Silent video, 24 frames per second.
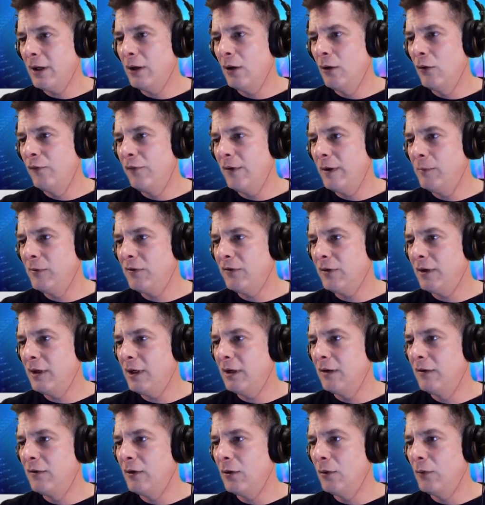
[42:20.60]
famously
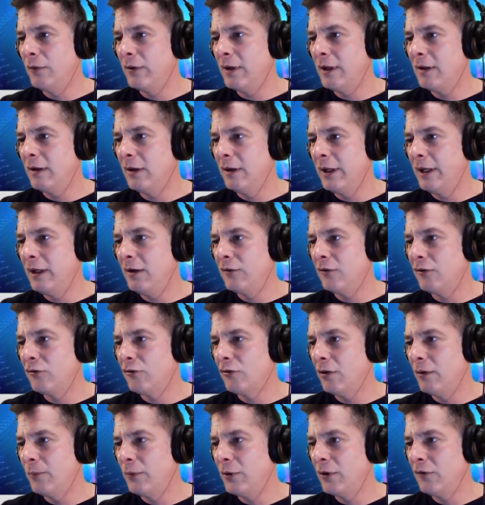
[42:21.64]
intoned that the lady is a
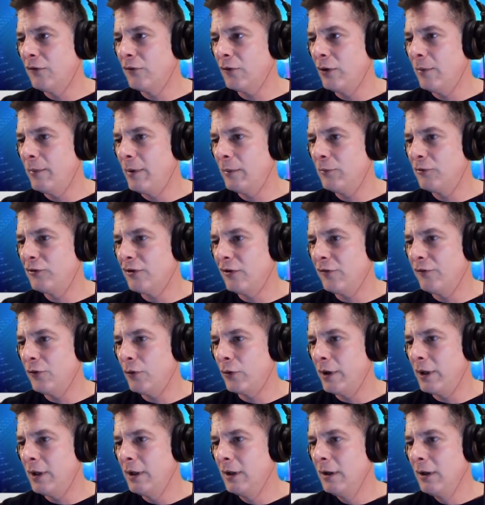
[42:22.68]
Trump in a story about Michelle
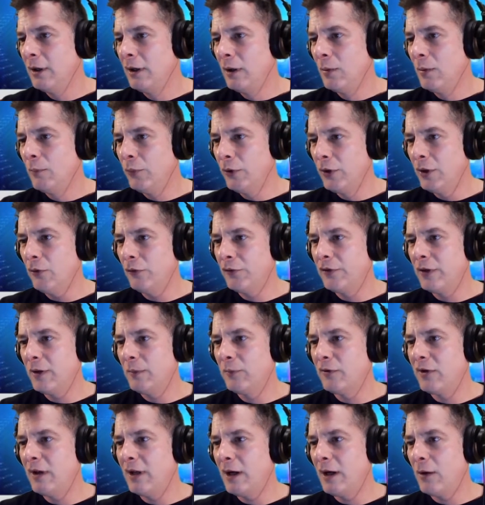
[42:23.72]
Fiore, Political Tips
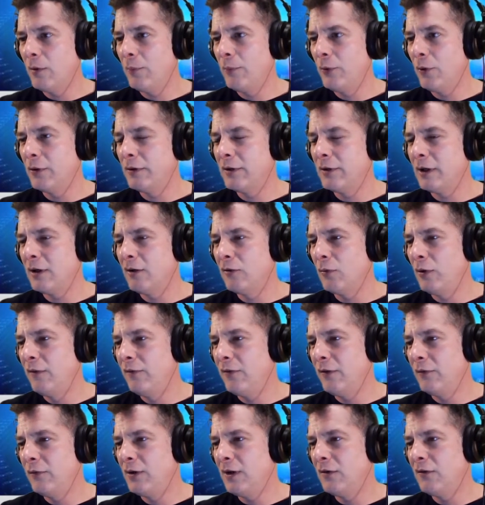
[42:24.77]
can now report that a
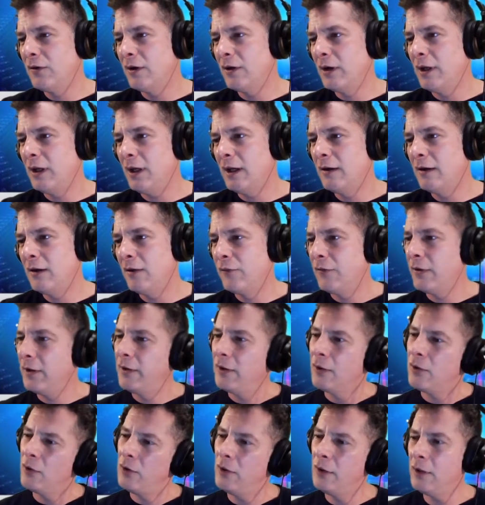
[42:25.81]
2015 study identified the
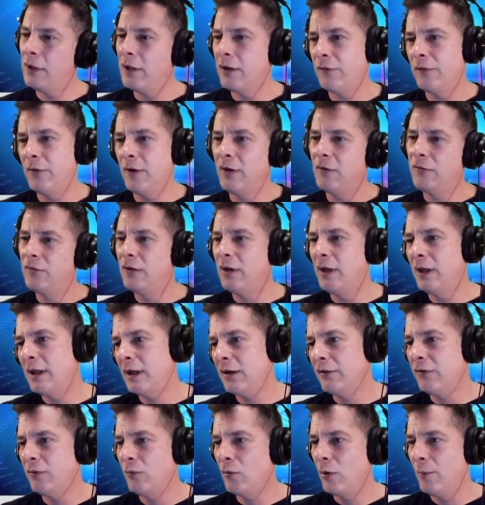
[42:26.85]
current Las Vegas City
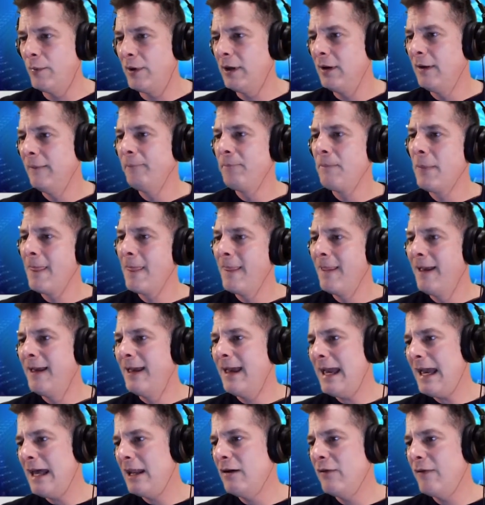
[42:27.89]
Councilwoman
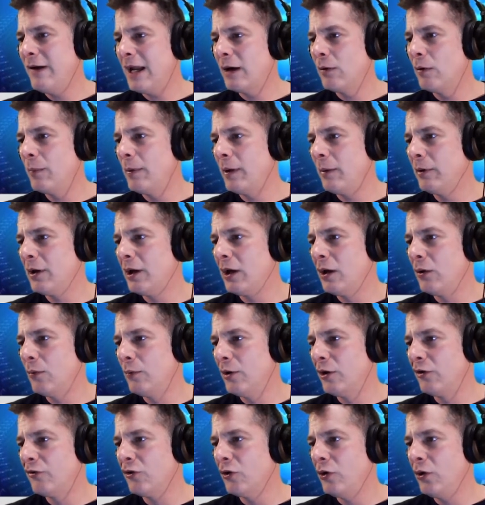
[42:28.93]
and Nevada Republican
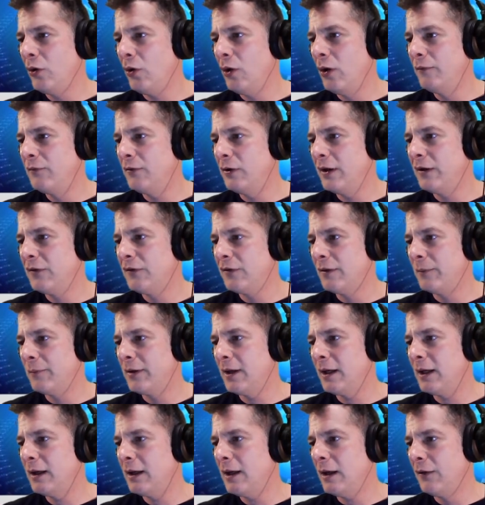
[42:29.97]
gubernatorial hopeful as
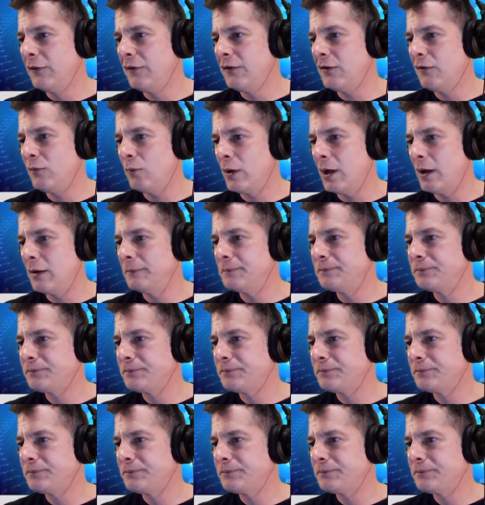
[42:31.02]
something else as well.